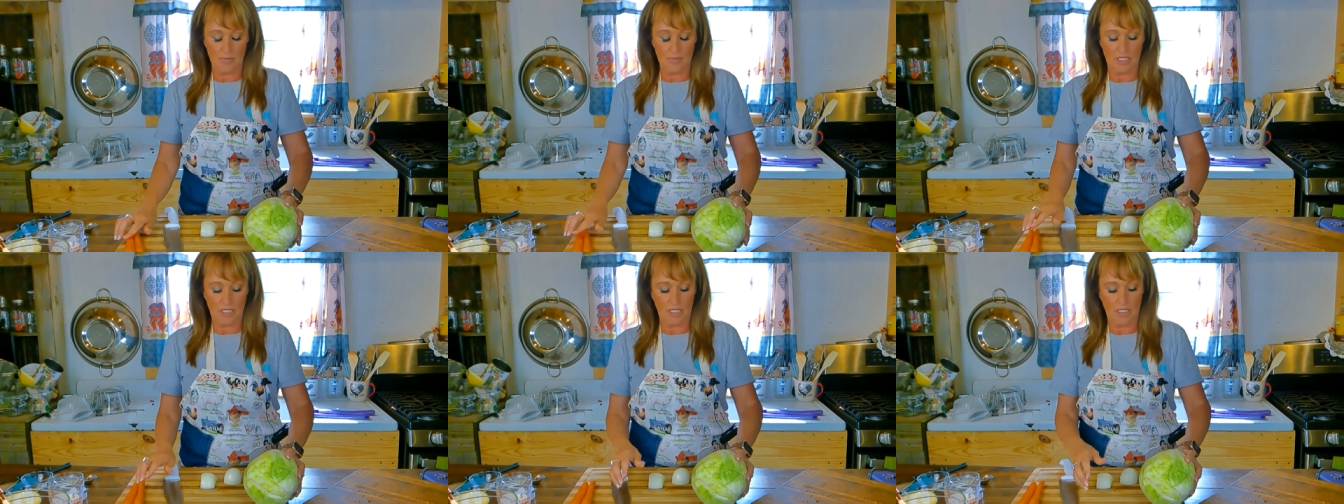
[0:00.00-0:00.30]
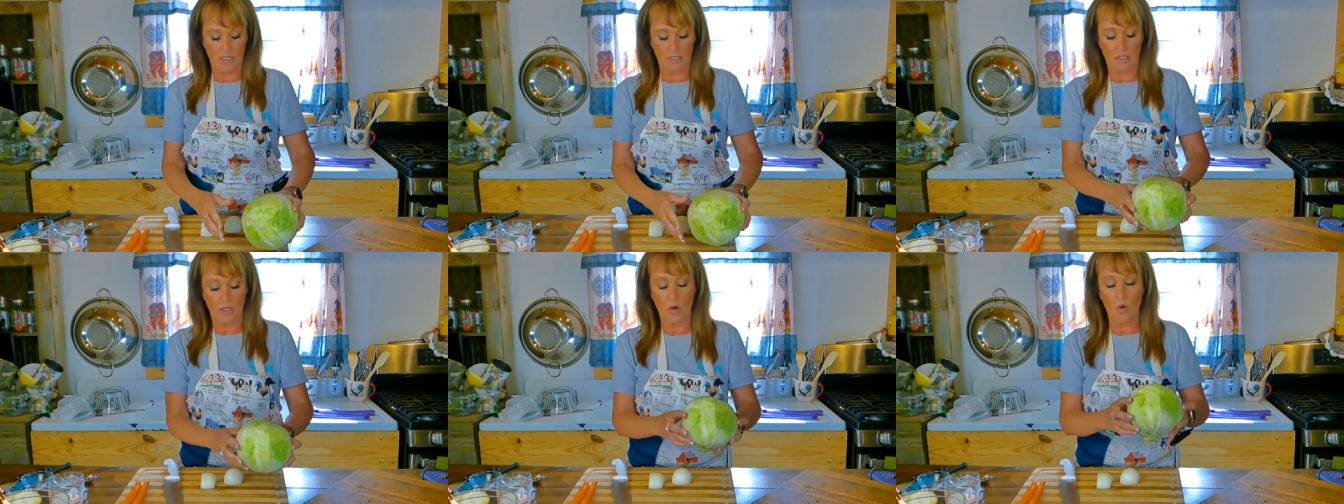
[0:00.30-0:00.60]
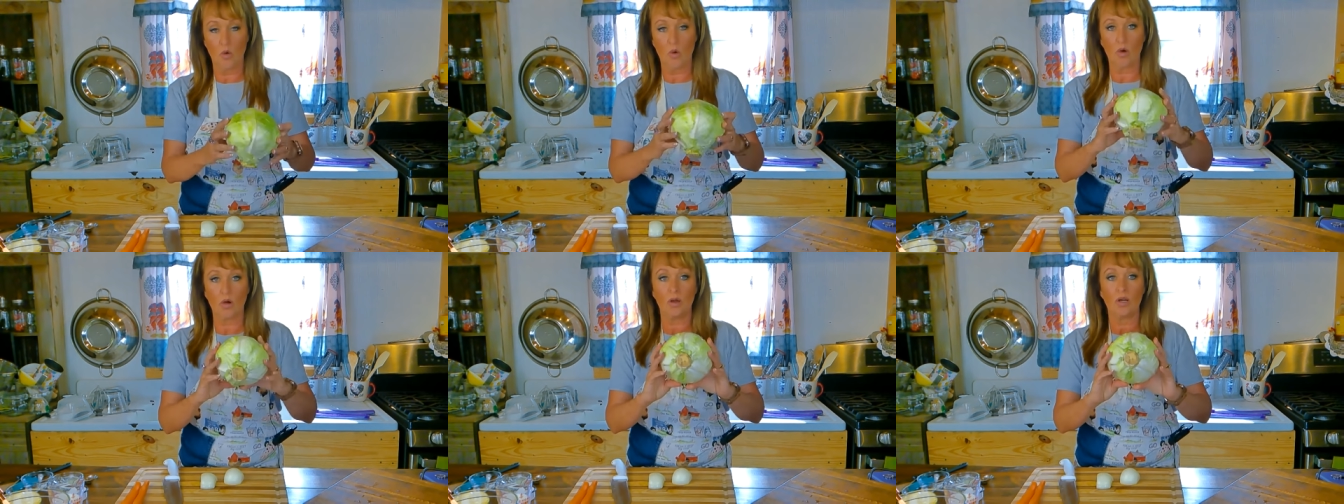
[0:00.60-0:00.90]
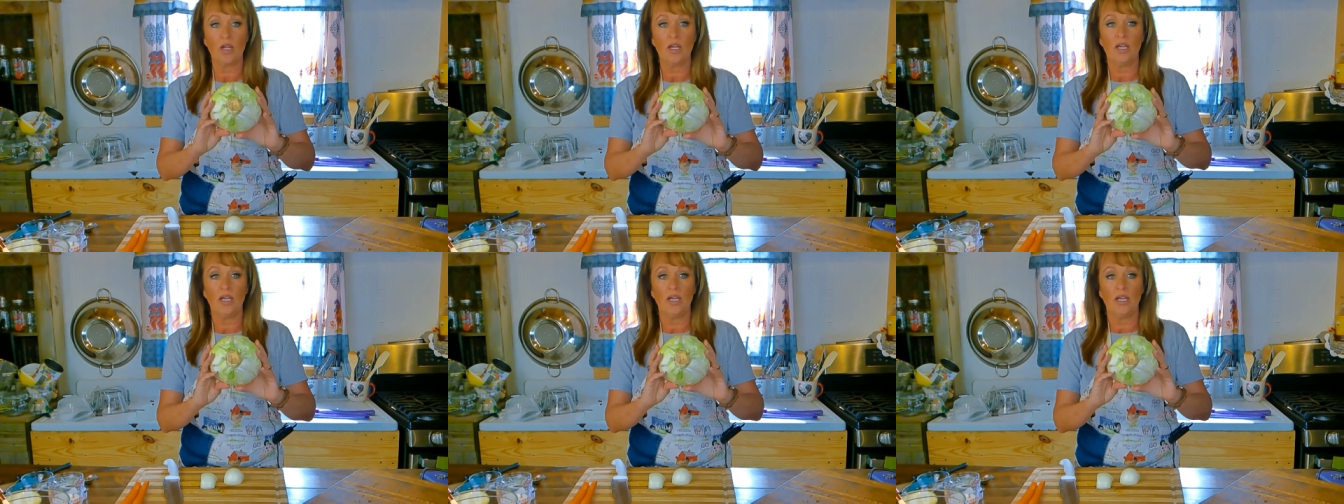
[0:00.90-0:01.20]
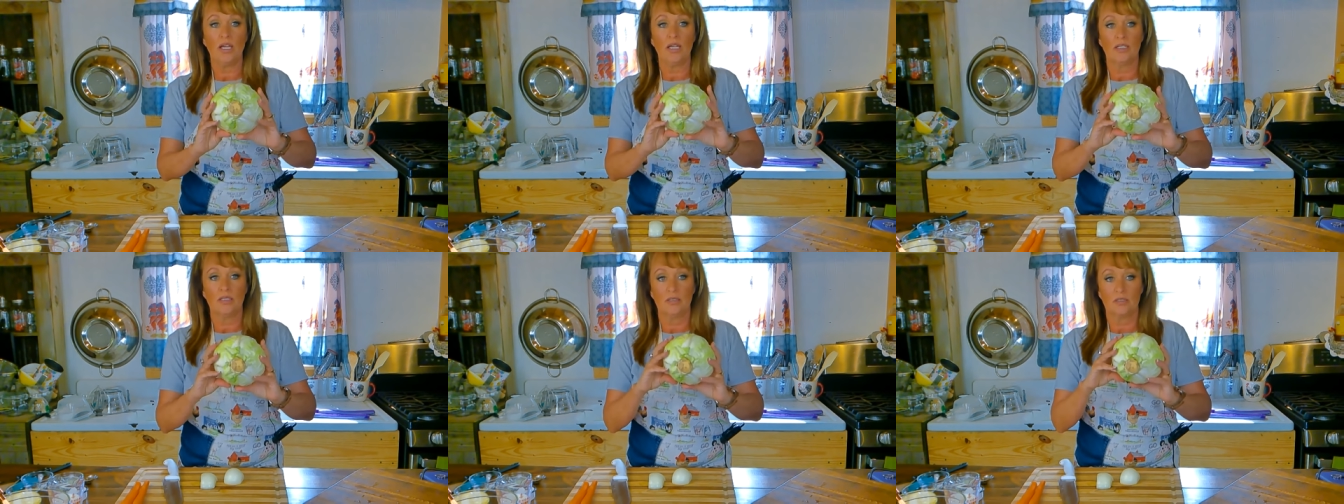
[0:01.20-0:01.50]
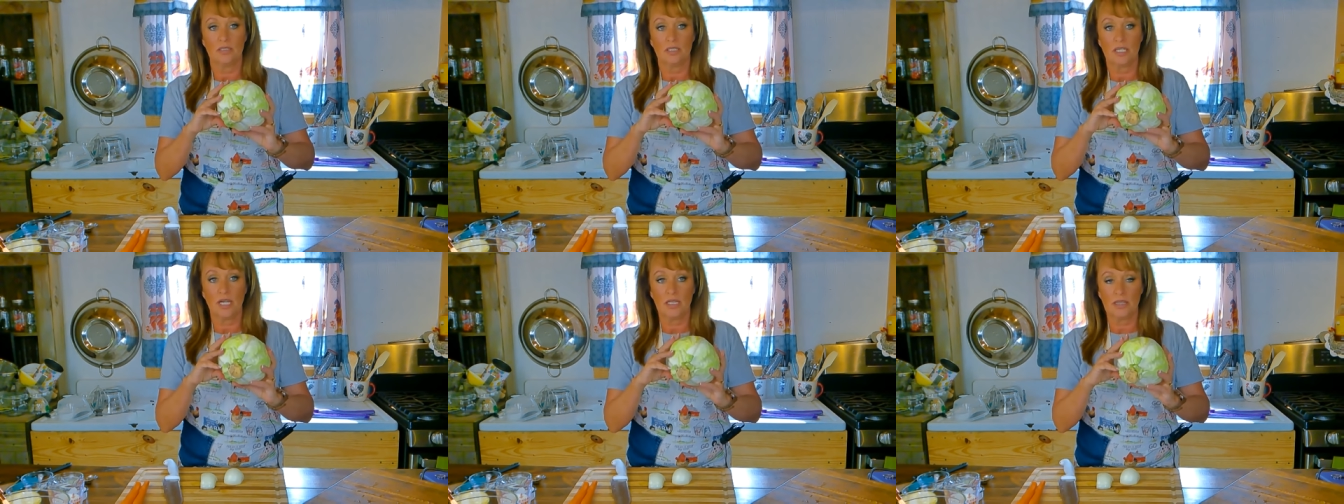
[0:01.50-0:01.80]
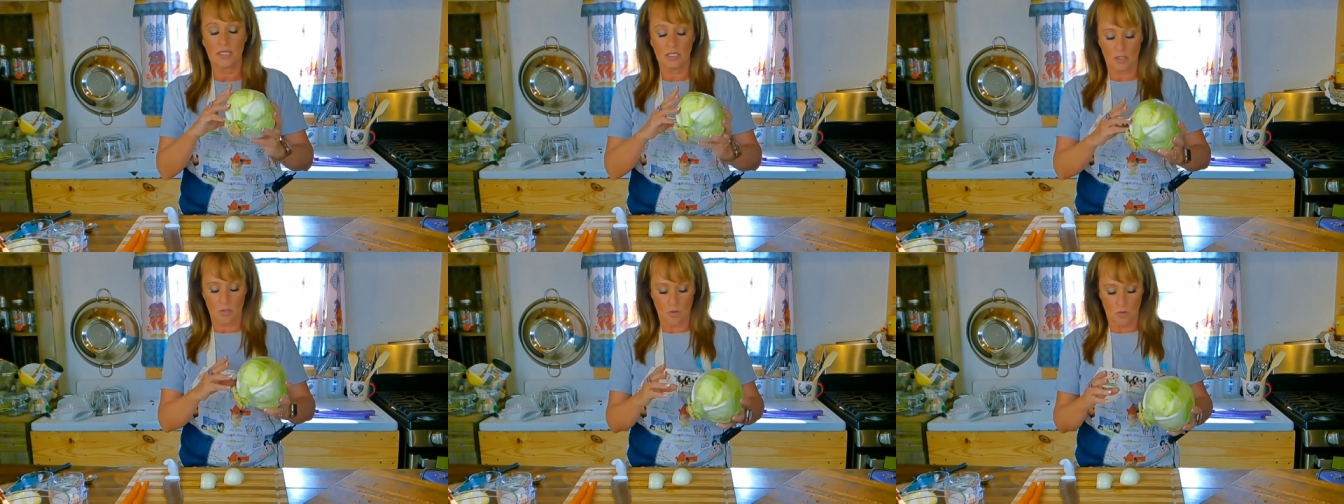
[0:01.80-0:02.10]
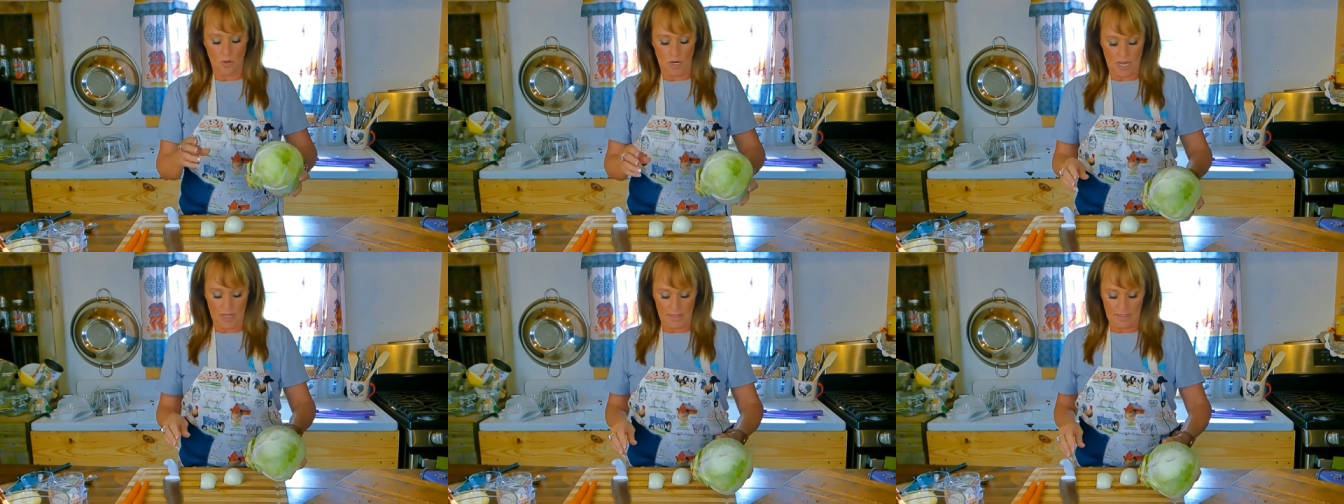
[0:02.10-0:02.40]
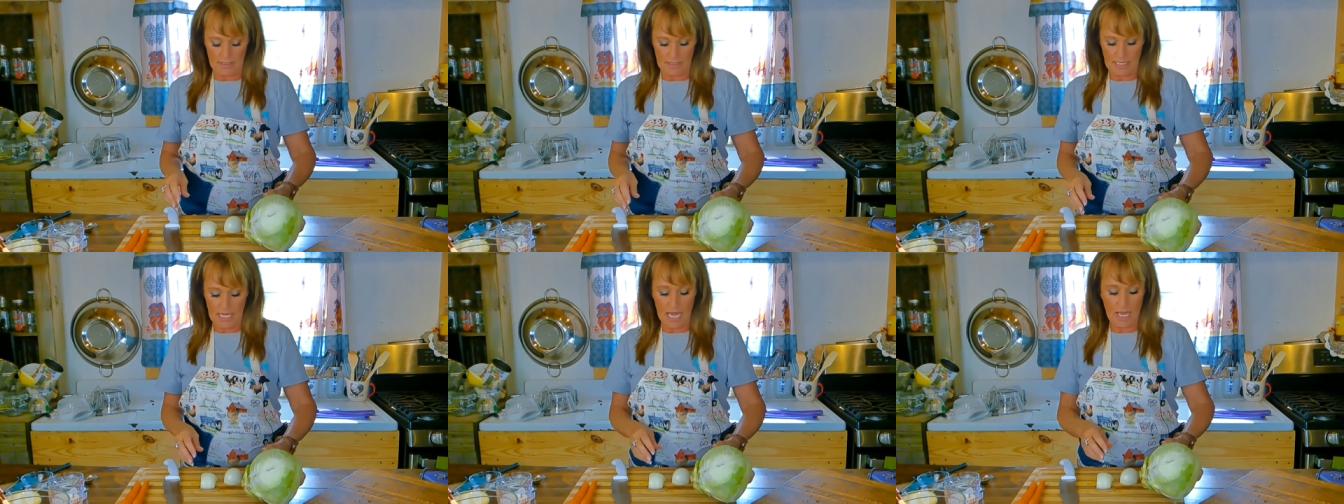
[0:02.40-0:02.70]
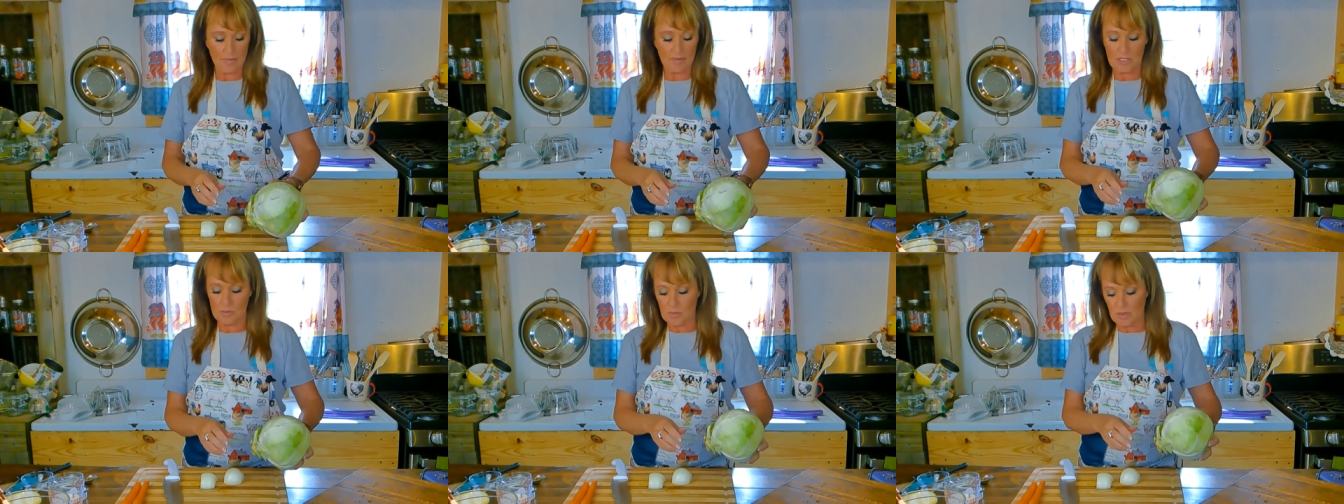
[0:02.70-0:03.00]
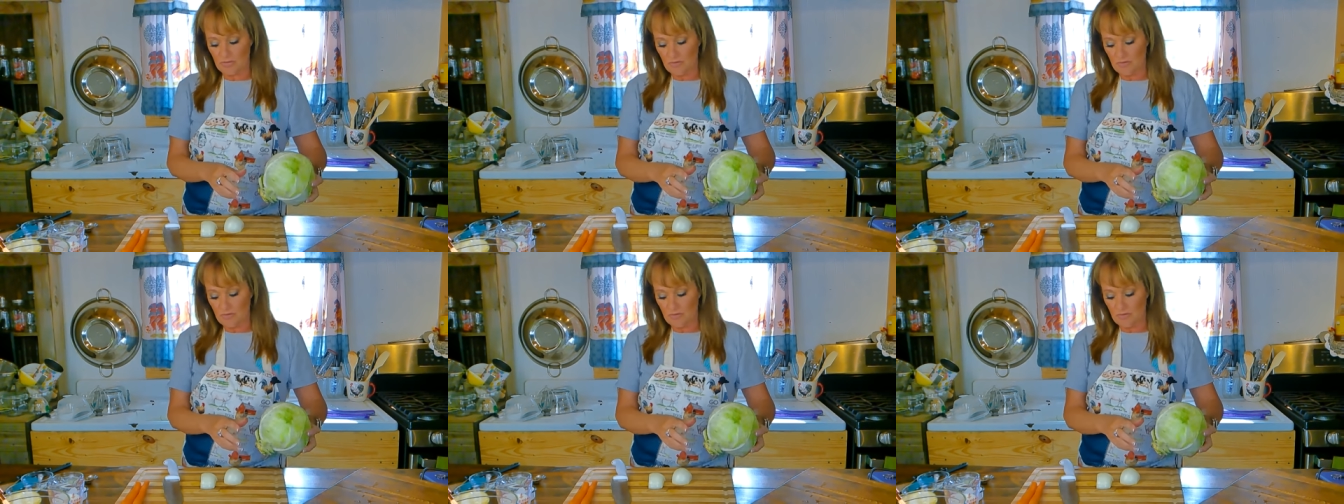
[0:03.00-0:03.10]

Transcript: I'm going to core, cut the core out of this cabbage.